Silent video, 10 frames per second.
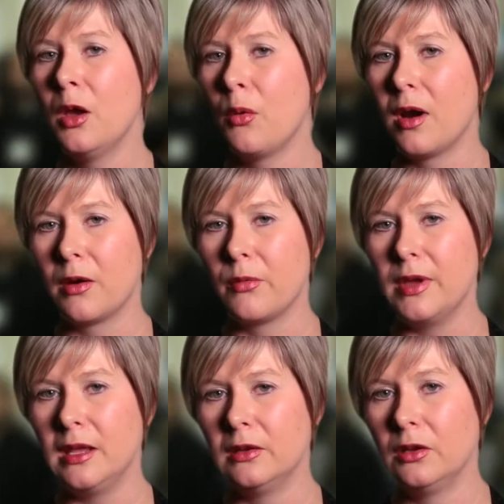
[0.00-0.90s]
where
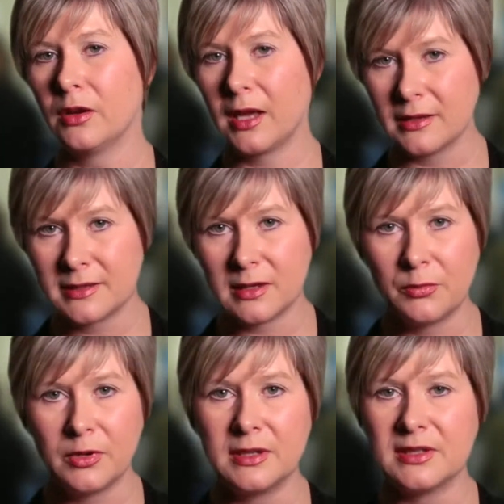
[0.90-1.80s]
we look at
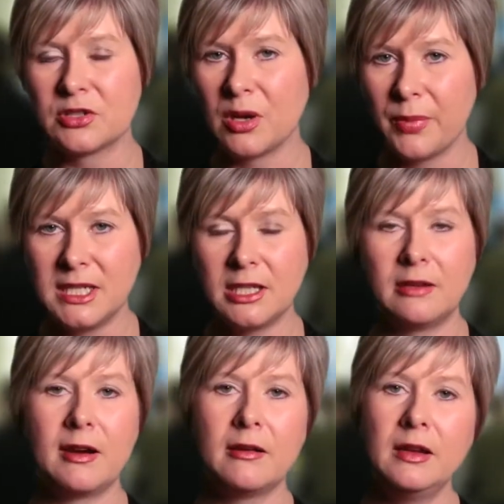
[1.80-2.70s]
someone's trip
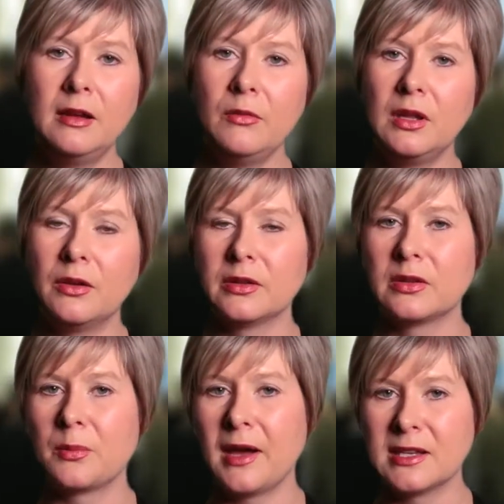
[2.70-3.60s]
itinerary, we look at
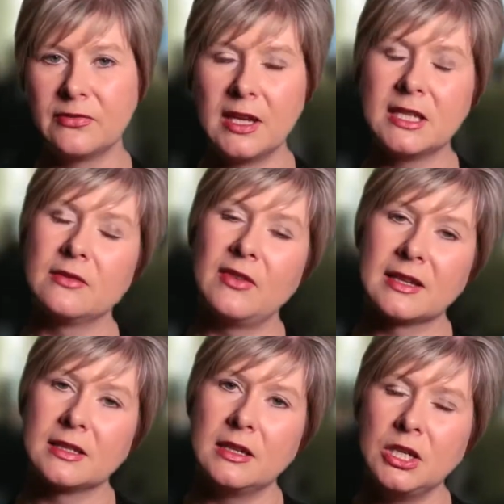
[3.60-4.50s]
their past
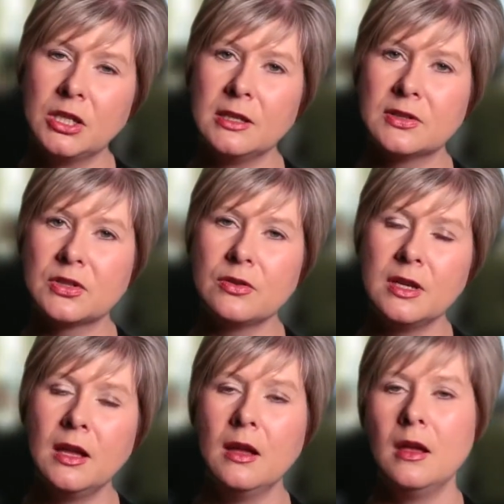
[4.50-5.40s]
vaccination history,